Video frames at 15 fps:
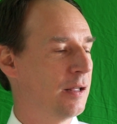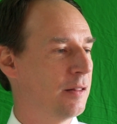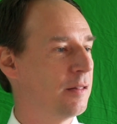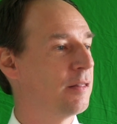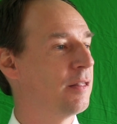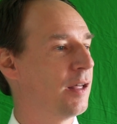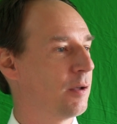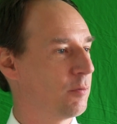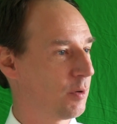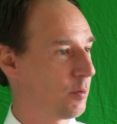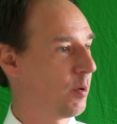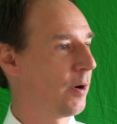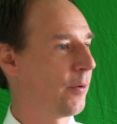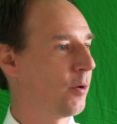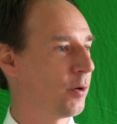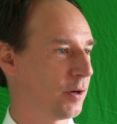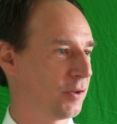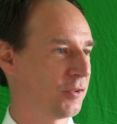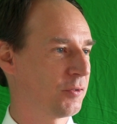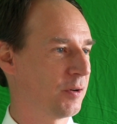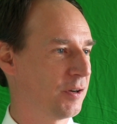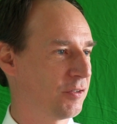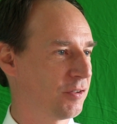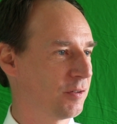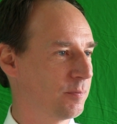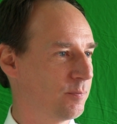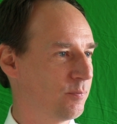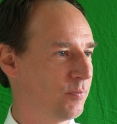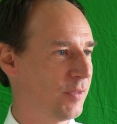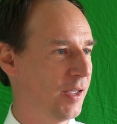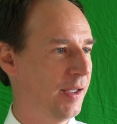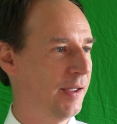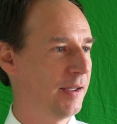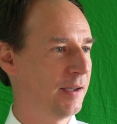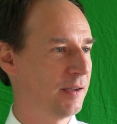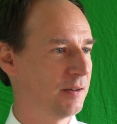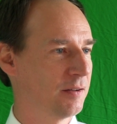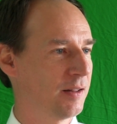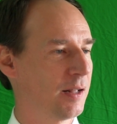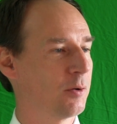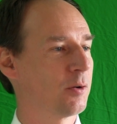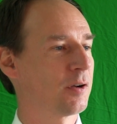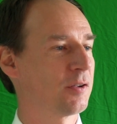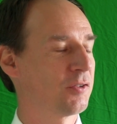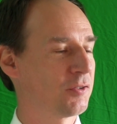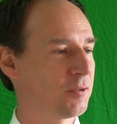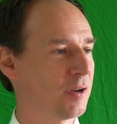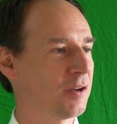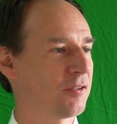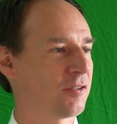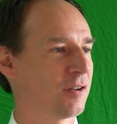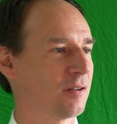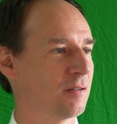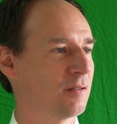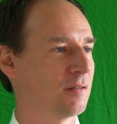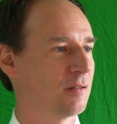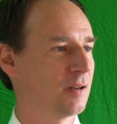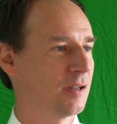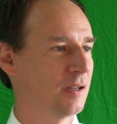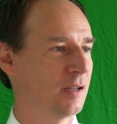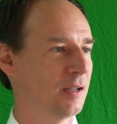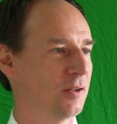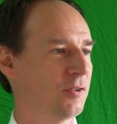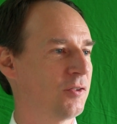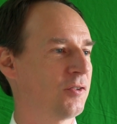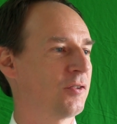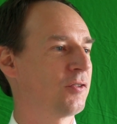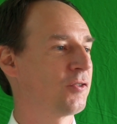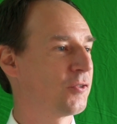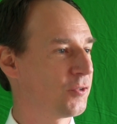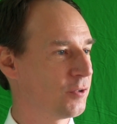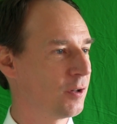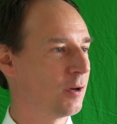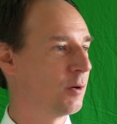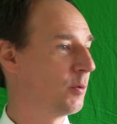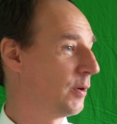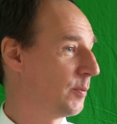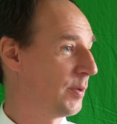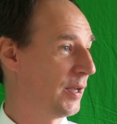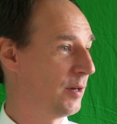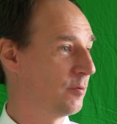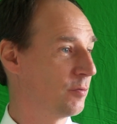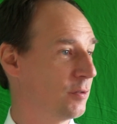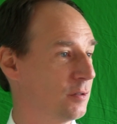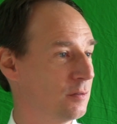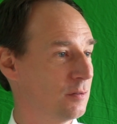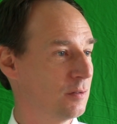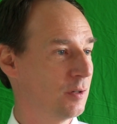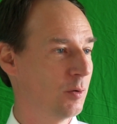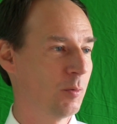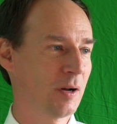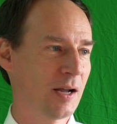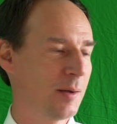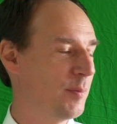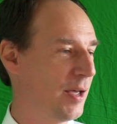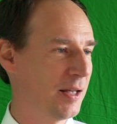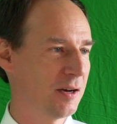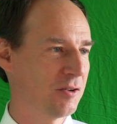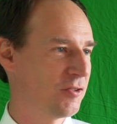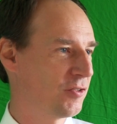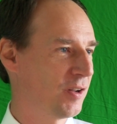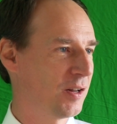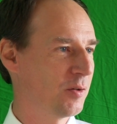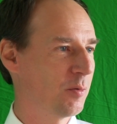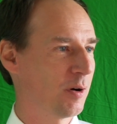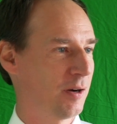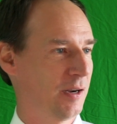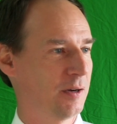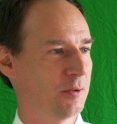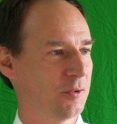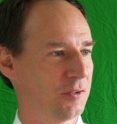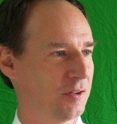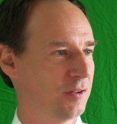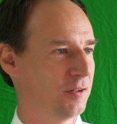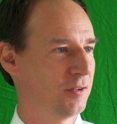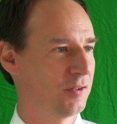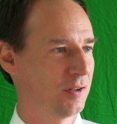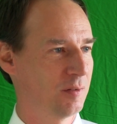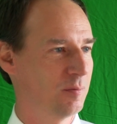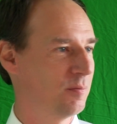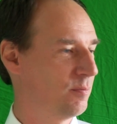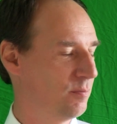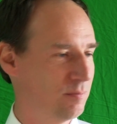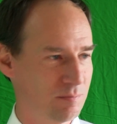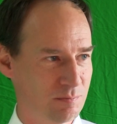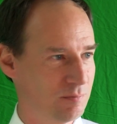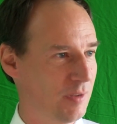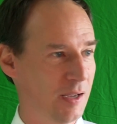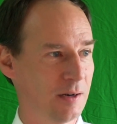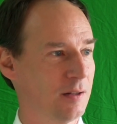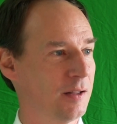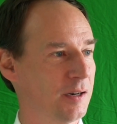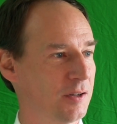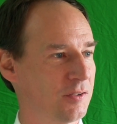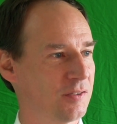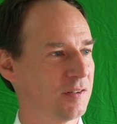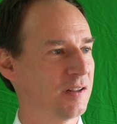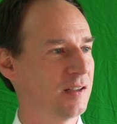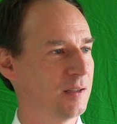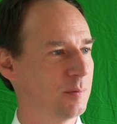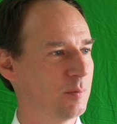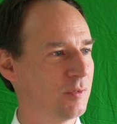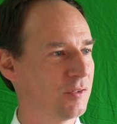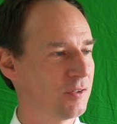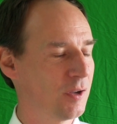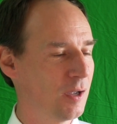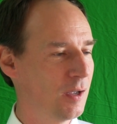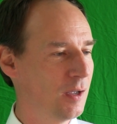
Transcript: that require orchestration, and that orchestration is slow and painful. When I manage data warehouses and analytics teams,